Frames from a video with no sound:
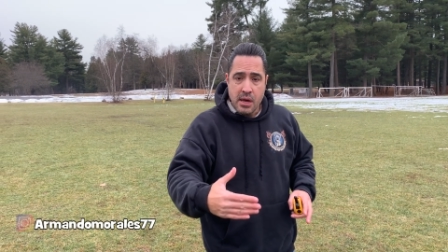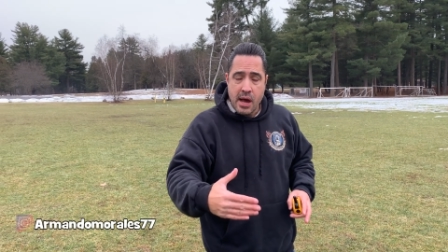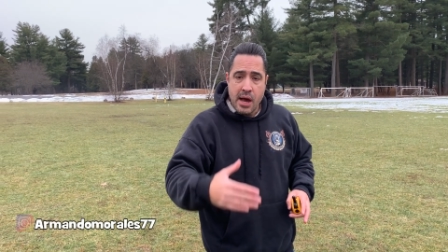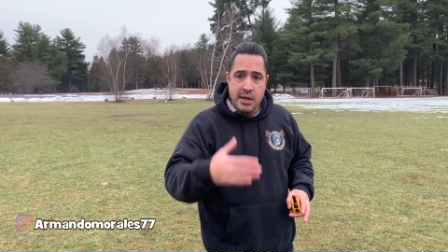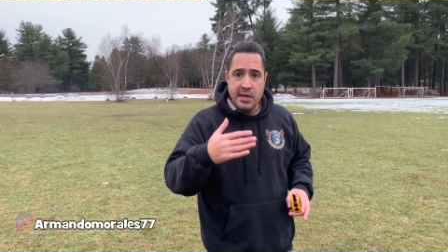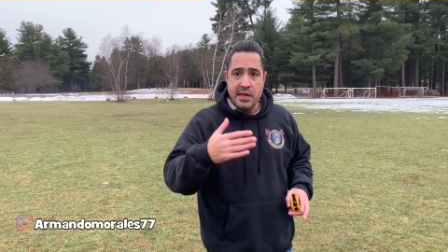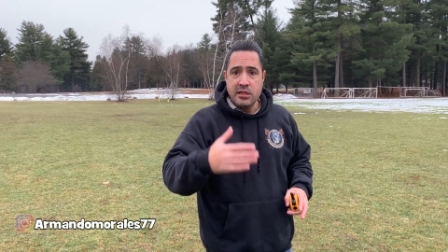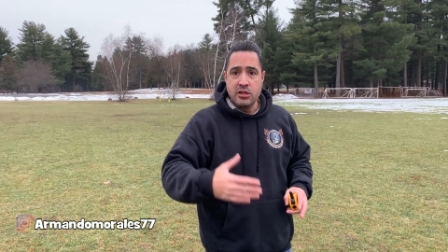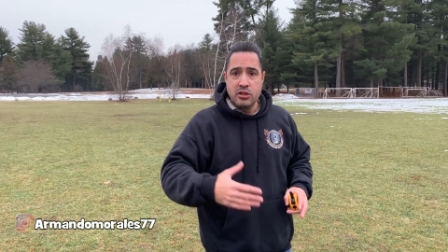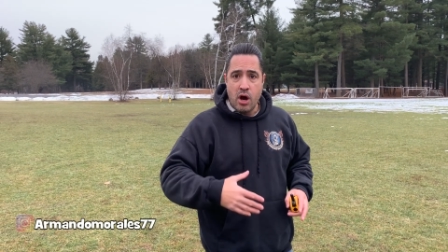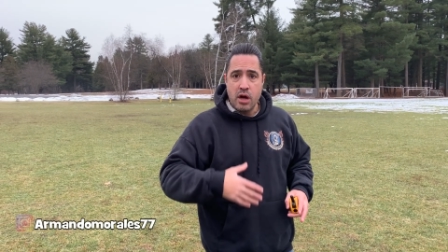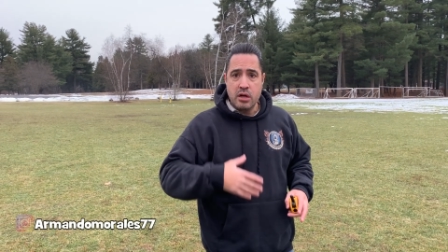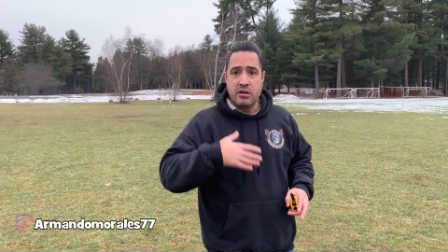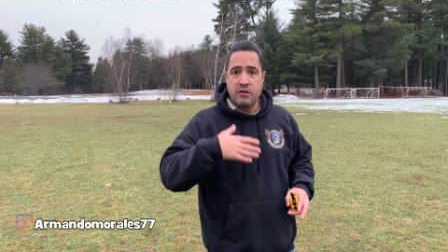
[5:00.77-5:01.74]
I need the
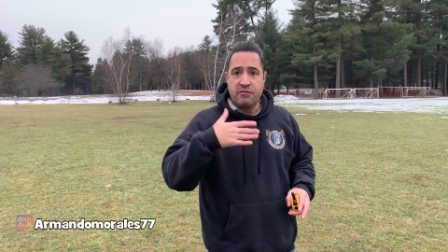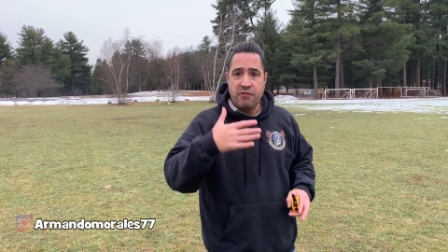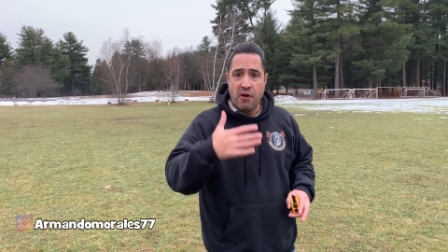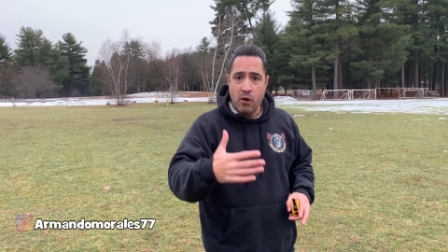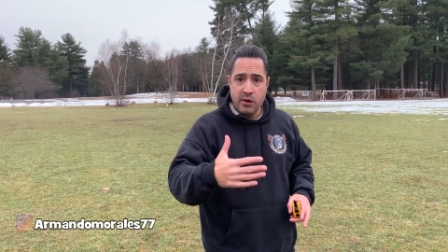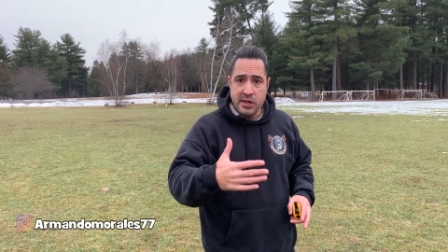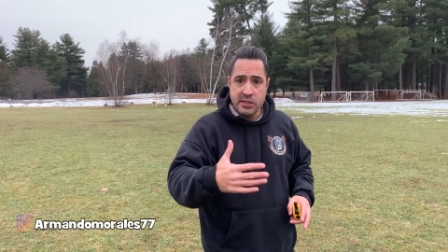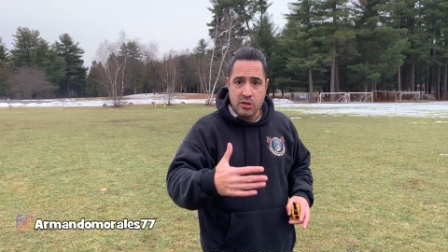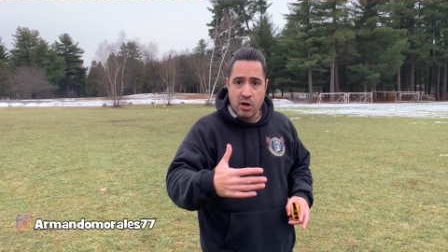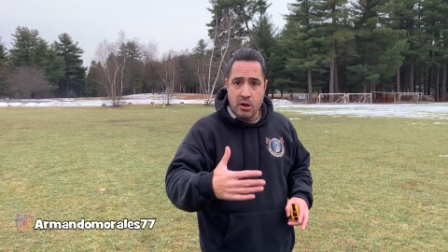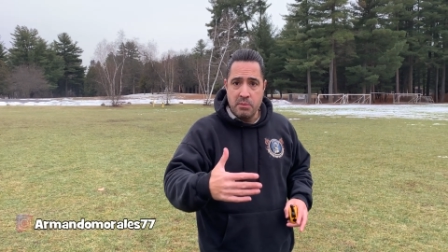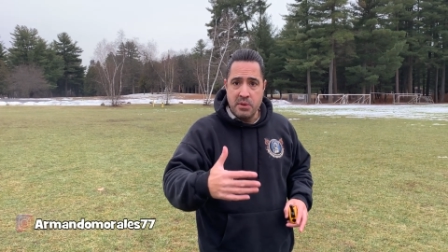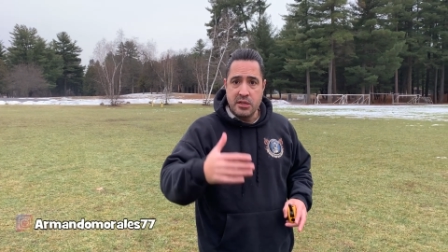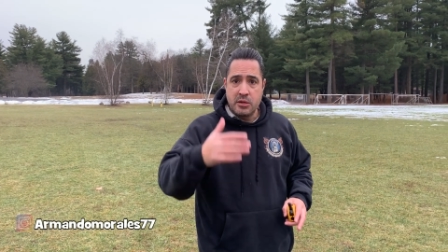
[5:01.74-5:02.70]
dog to focus
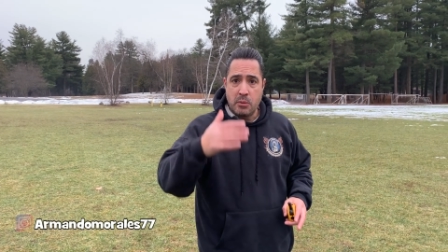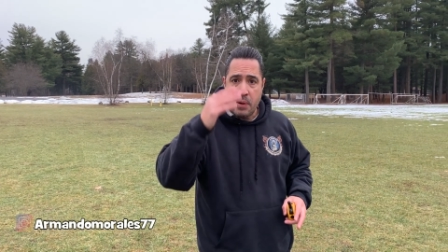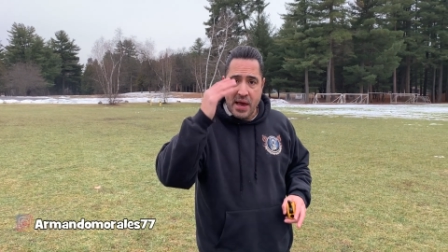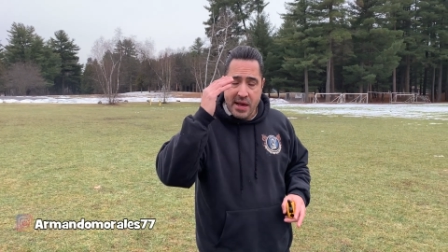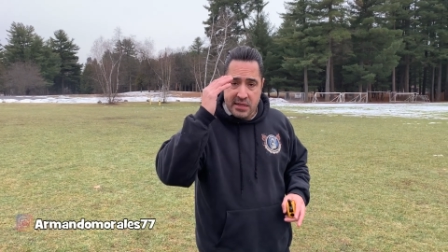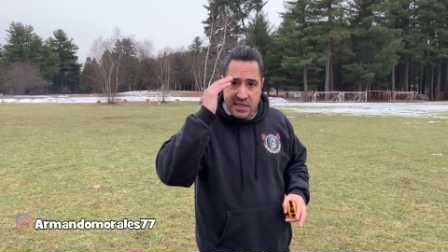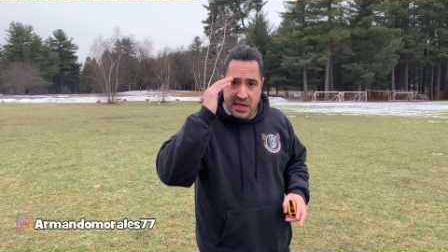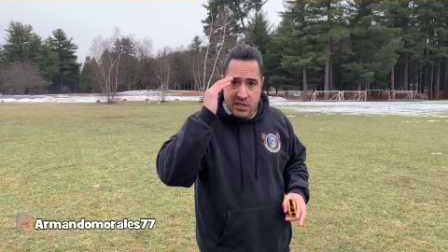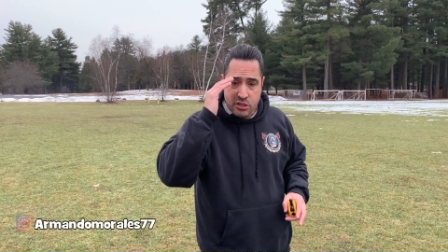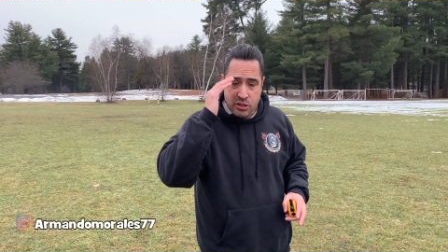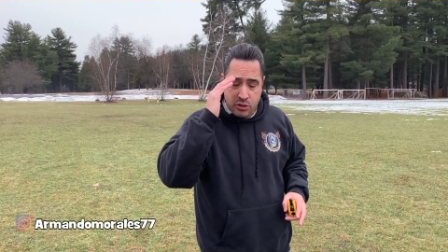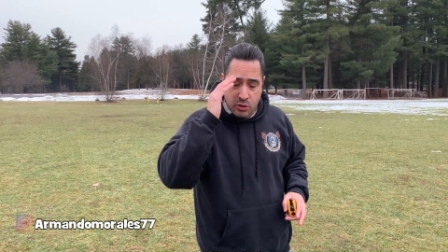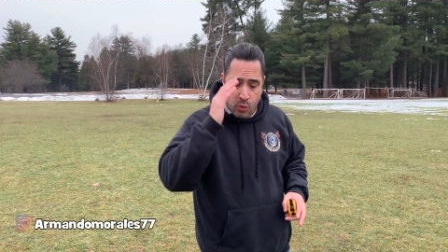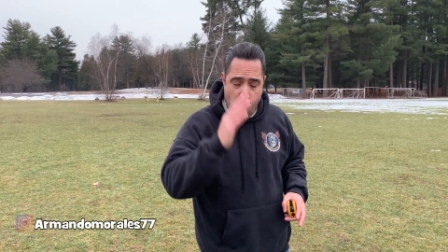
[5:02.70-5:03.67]
on me, to pay
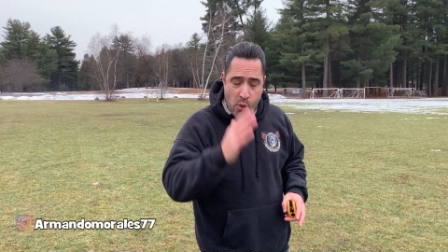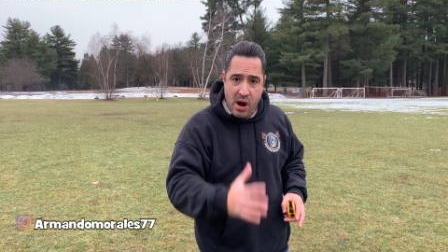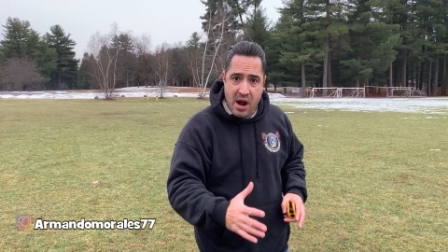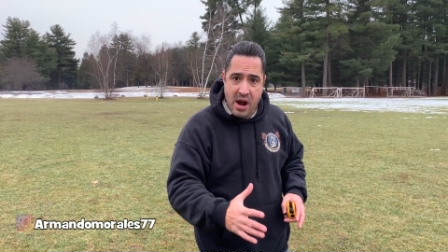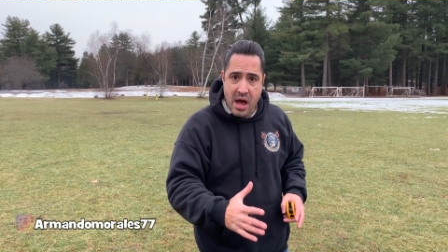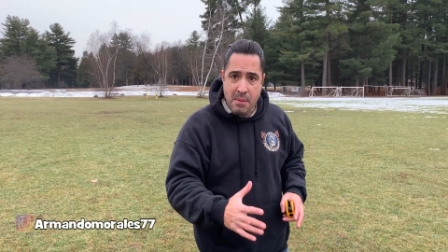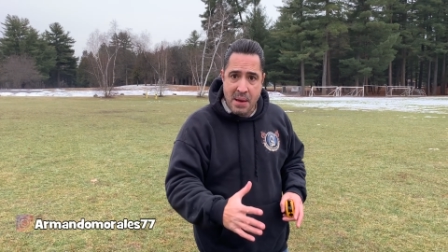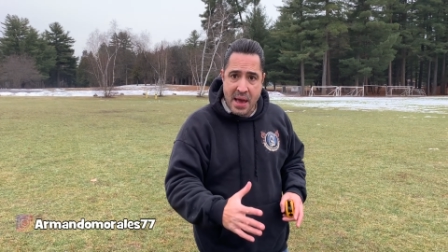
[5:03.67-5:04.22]
attention to where I'm